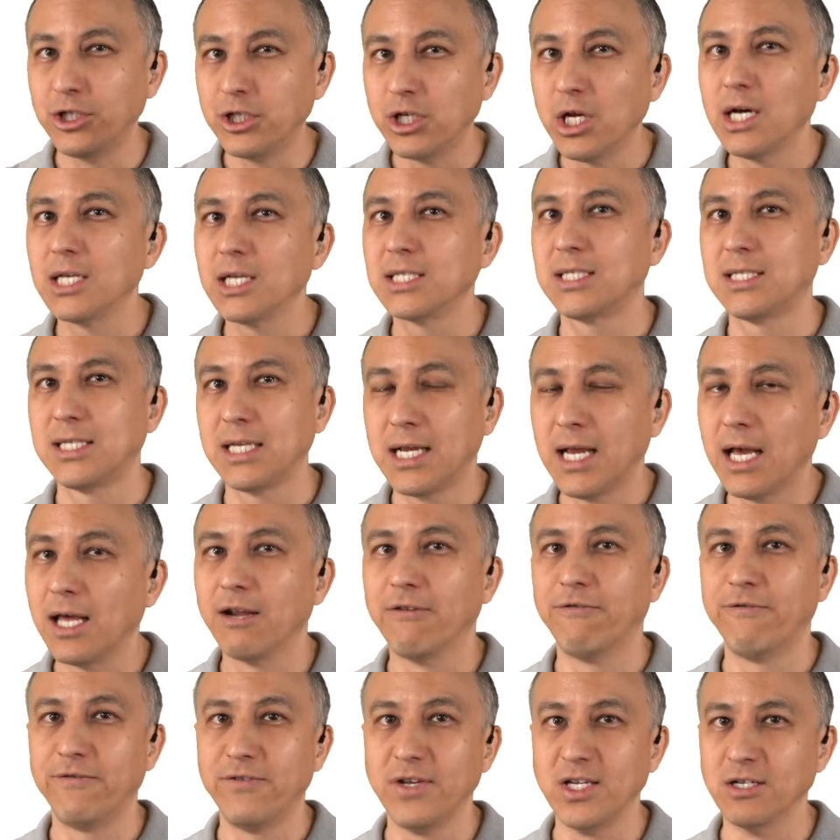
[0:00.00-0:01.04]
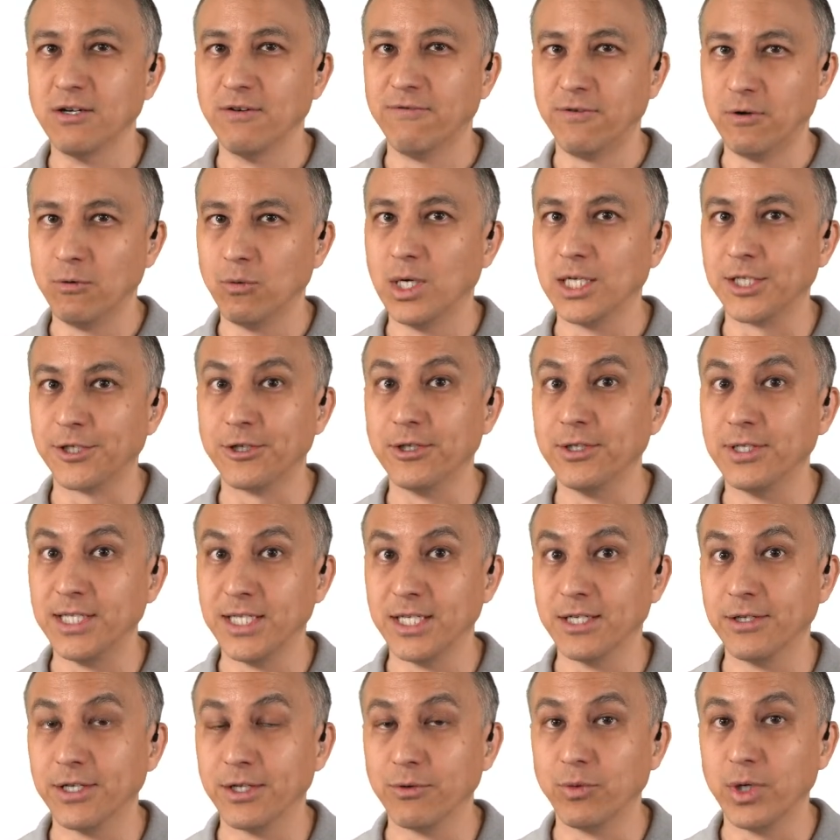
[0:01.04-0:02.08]
just to get a feel for what you're
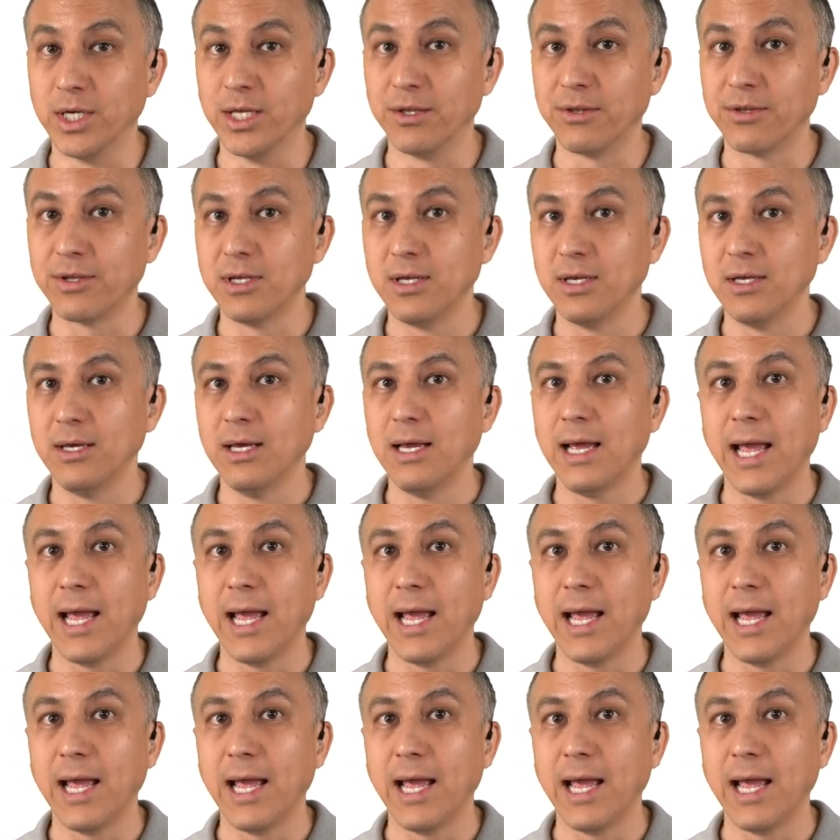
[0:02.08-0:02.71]
dealing with.